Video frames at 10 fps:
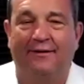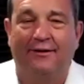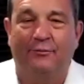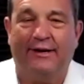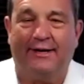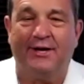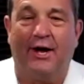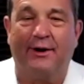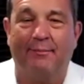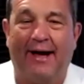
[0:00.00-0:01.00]
We get to talk
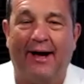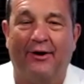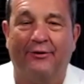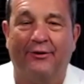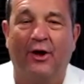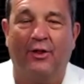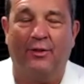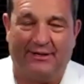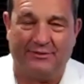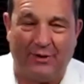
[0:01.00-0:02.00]
about all the
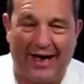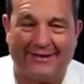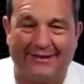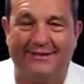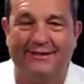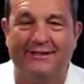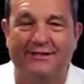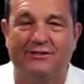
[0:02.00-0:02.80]
best practices,